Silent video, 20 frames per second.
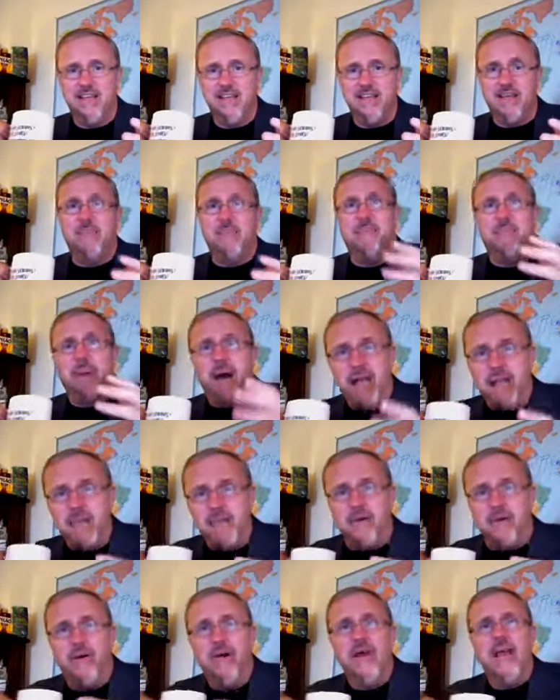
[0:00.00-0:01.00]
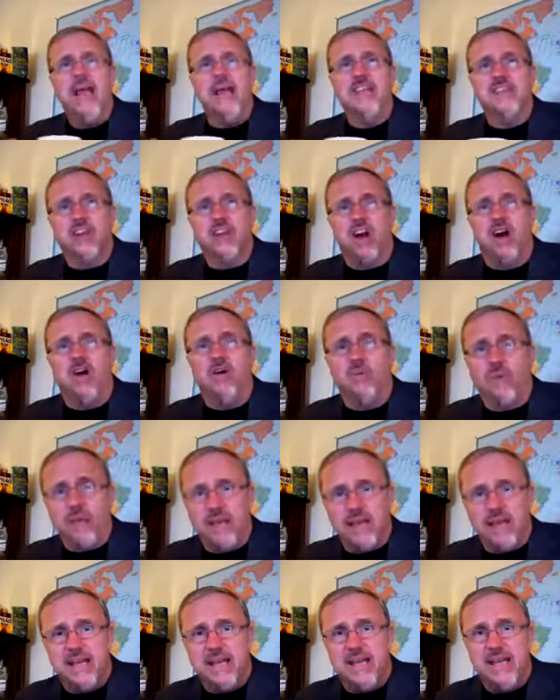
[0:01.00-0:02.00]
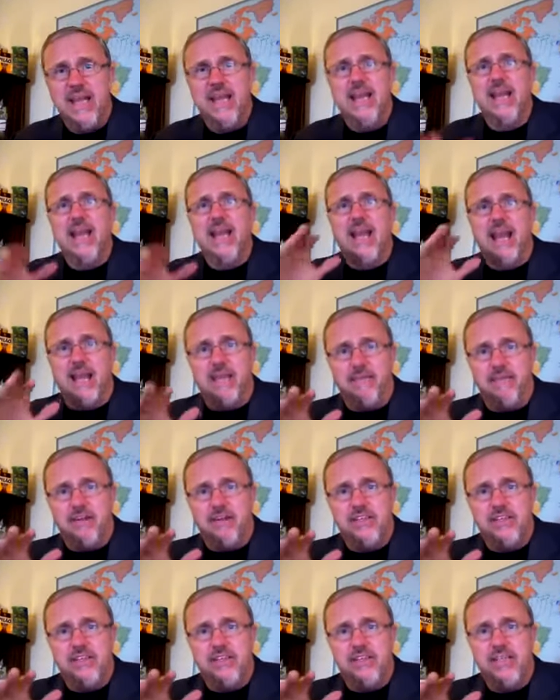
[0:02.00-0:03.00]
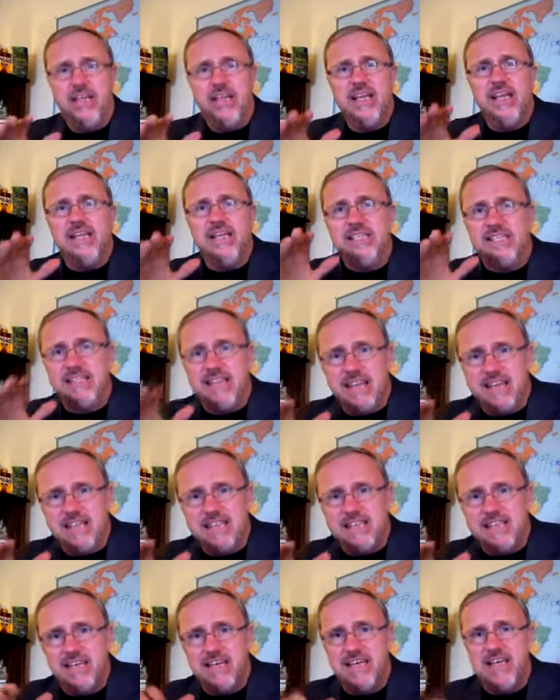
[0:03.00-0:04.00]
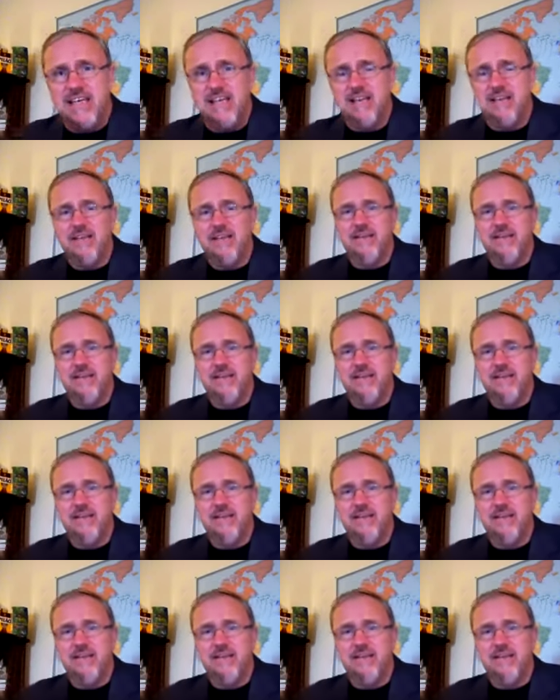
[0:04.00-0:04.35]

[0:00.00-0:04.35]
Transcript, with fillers: The Bible has already leveraged his destiny.